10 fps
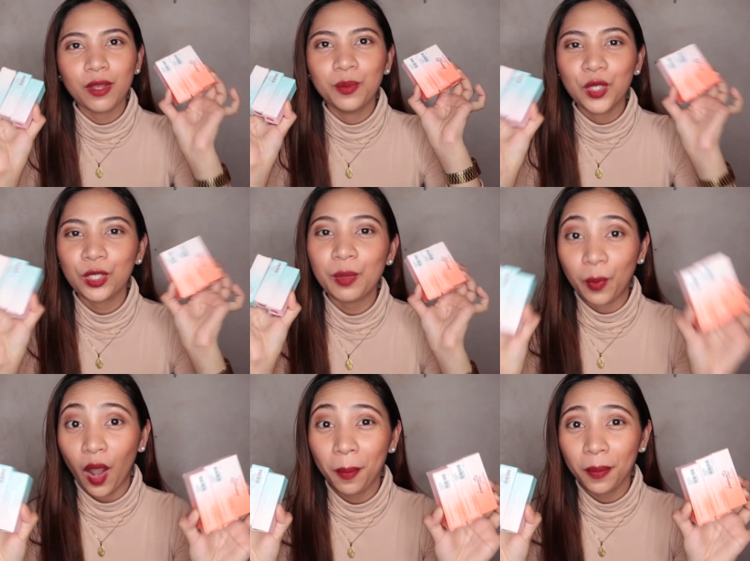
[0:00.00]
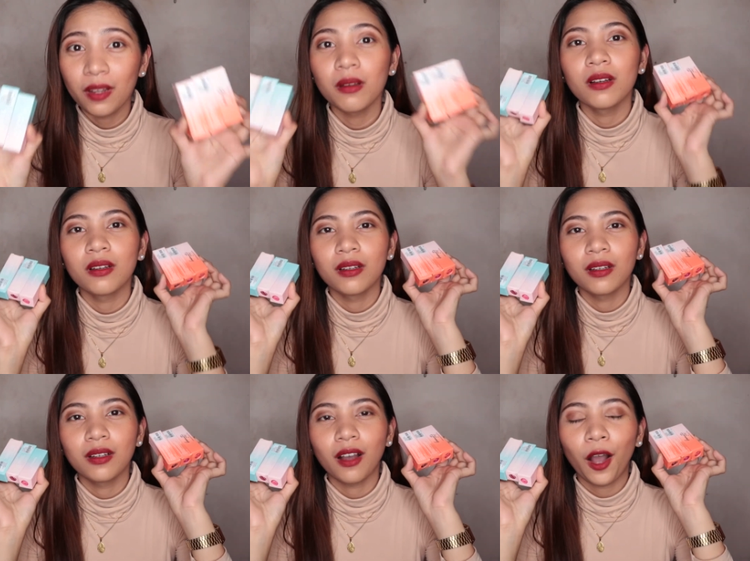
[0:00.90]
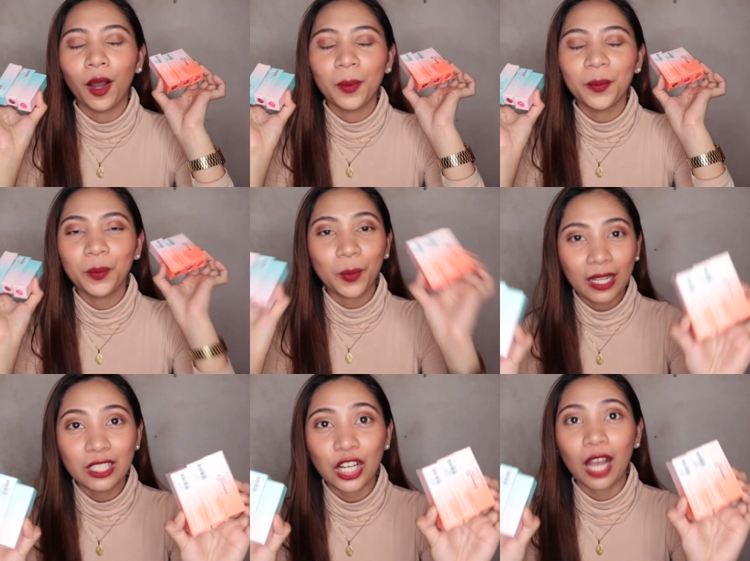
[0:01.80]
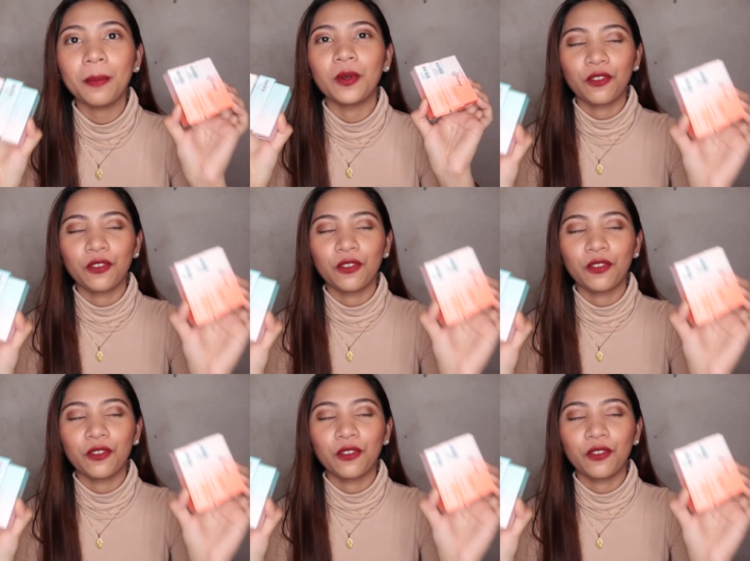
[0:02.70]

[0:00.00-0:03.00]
the Beauty Pop Penshoppe, of